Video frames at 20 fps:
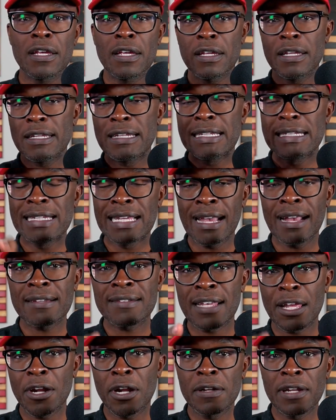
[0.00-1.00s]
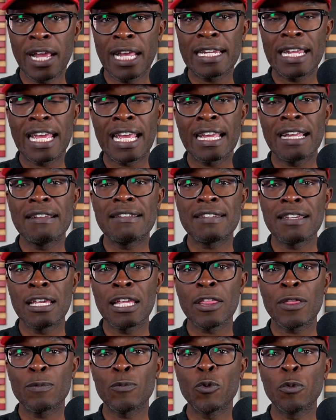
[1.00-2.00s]
next Saturday, the
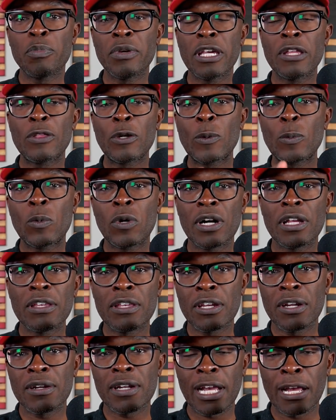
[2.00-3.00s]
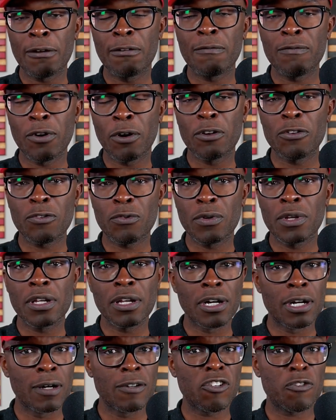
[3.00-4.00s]
18th, will be the one-year anniversary
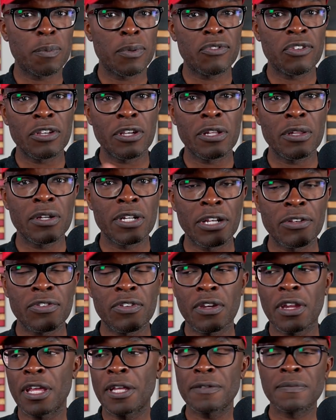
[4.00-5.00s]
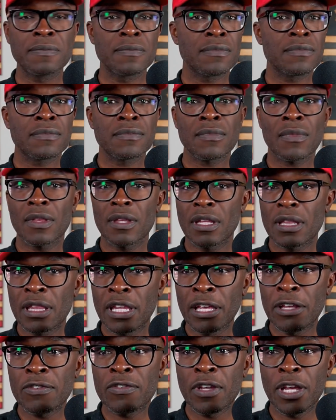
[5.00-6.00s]
of this particular incident.
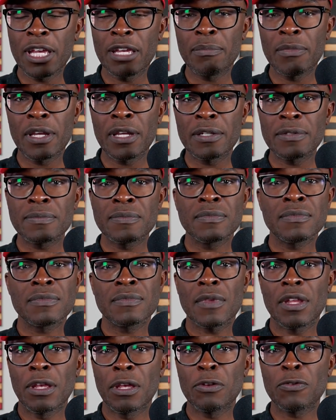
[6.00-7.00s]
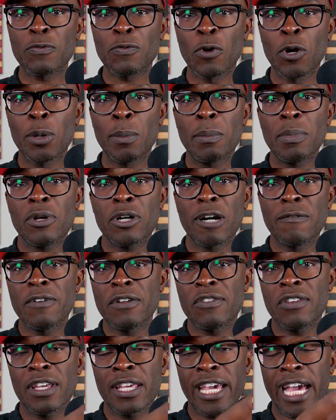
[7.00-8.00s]
Nick Sandmann is from
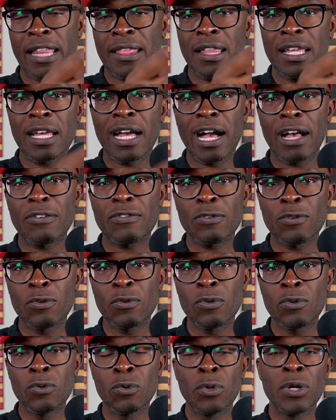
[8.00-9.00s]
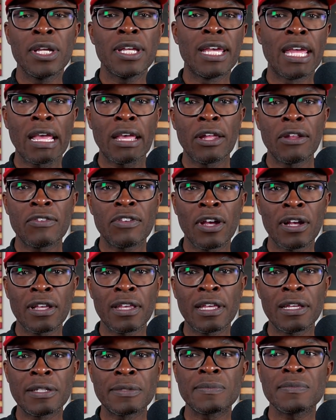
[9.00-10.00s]
Covington Catholic High School in
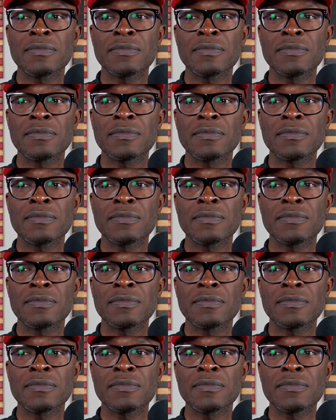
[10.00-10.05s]
Kentucky.